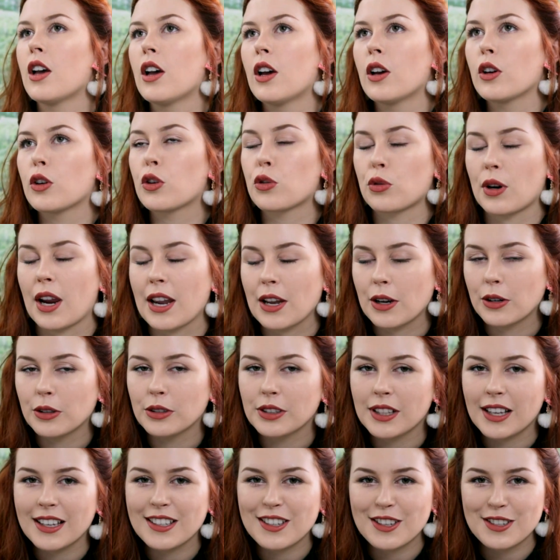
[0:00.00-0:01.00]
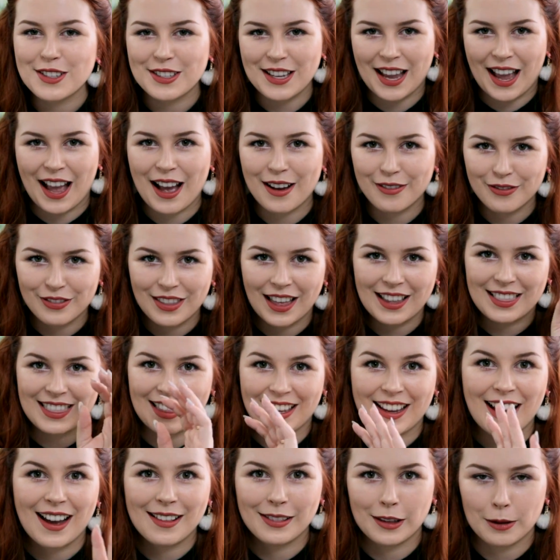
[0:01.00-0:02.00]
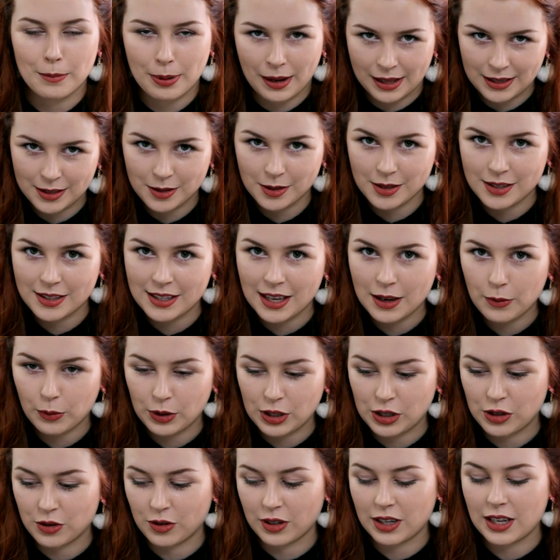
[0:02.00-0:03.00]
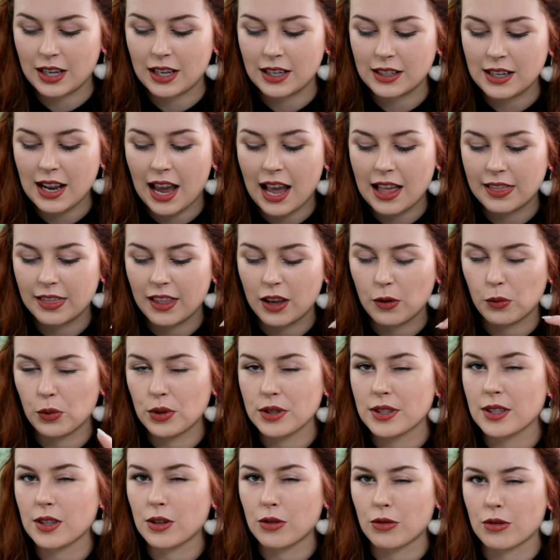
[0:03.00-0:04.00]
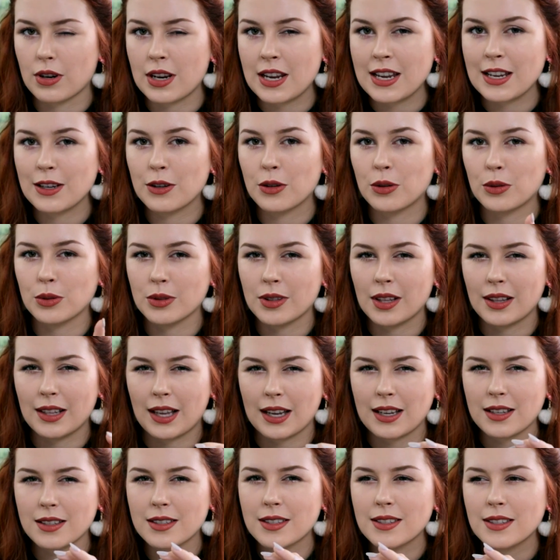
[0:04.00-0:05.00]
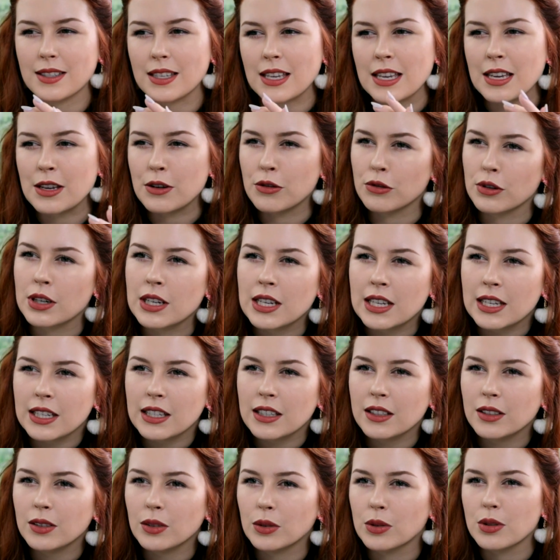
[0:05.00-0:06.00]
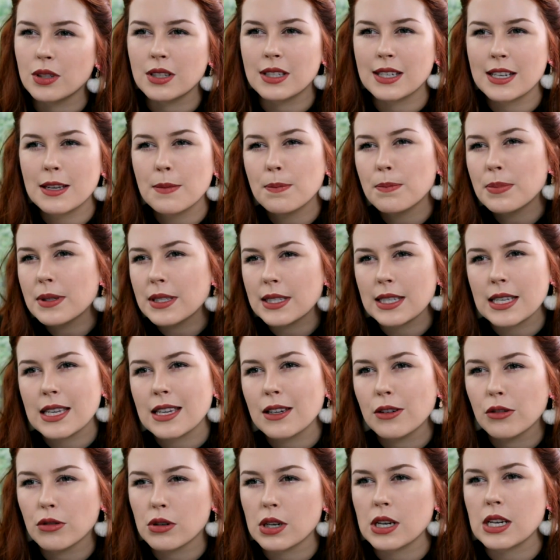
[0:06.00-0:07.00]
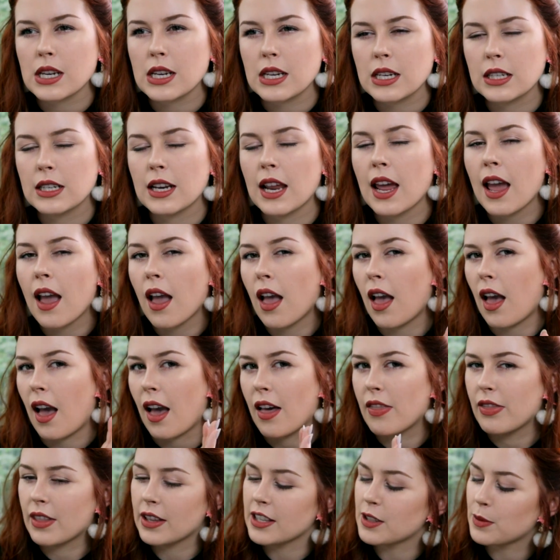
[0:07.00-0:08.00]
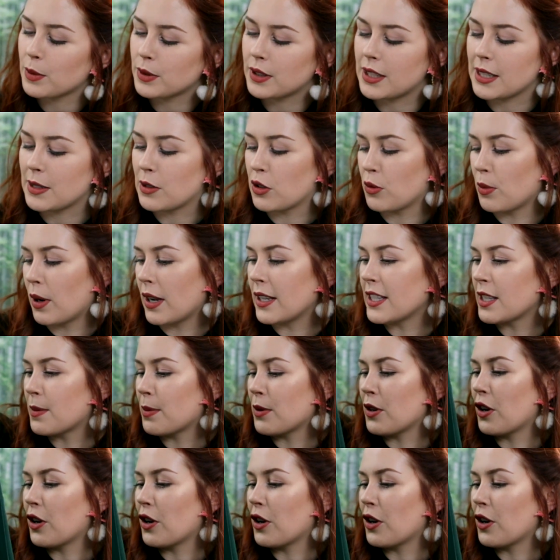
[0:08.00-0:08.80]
Crayola. Used to have like the colored pencil set when you were a kid, and there was a green called like sea green or deep sea green, and that's what this reminds me